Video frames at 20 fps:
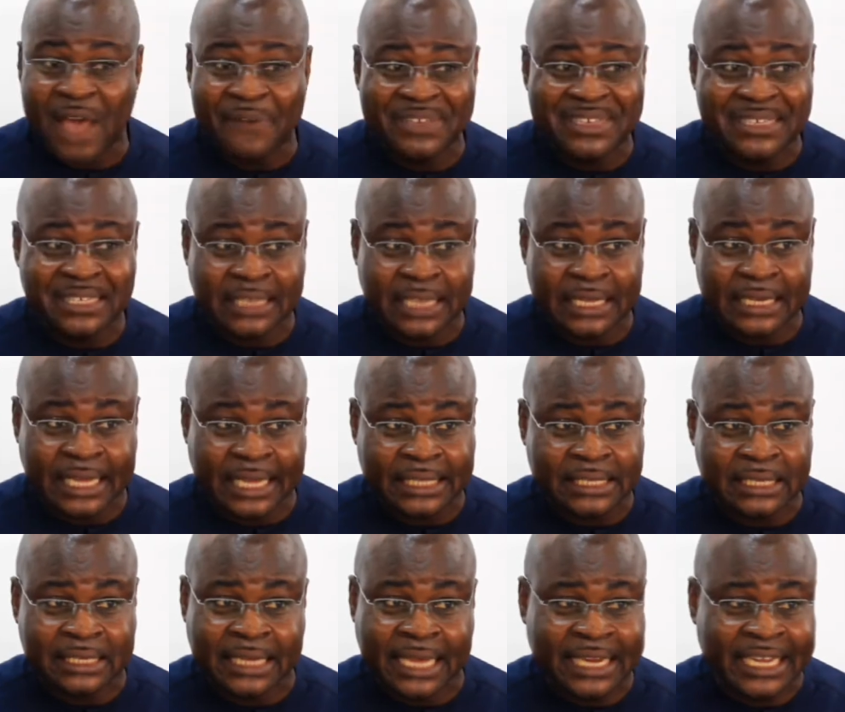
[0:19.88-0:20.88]
haven't seen
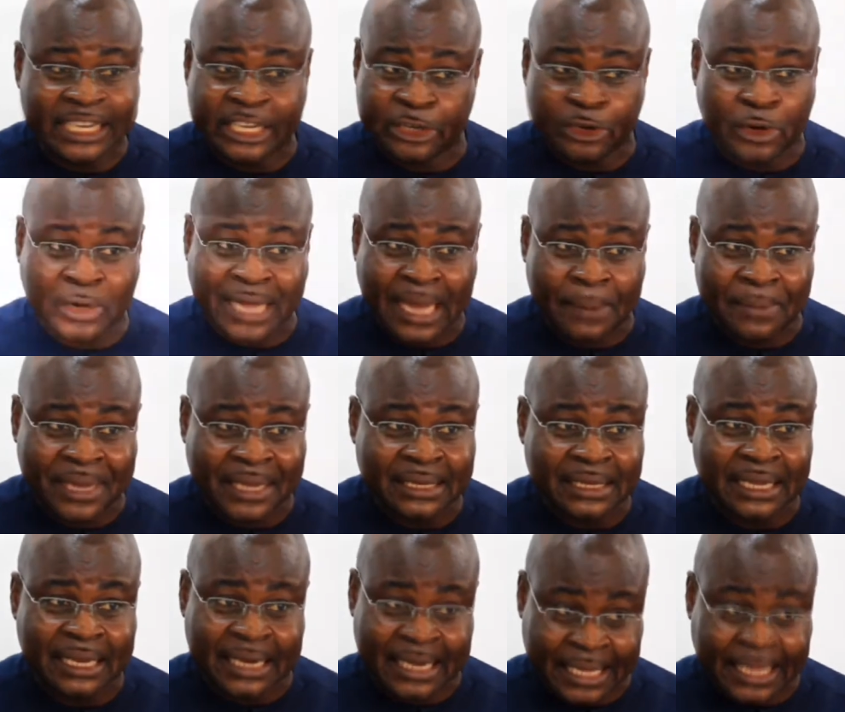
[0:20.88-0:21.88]
it, then it did not come in
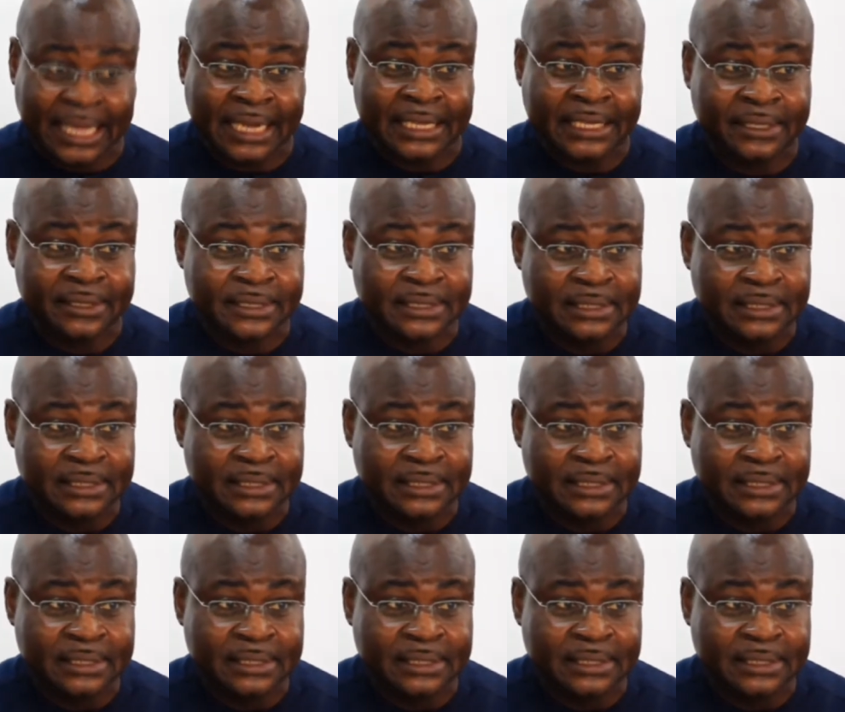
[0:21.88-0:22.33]
legally.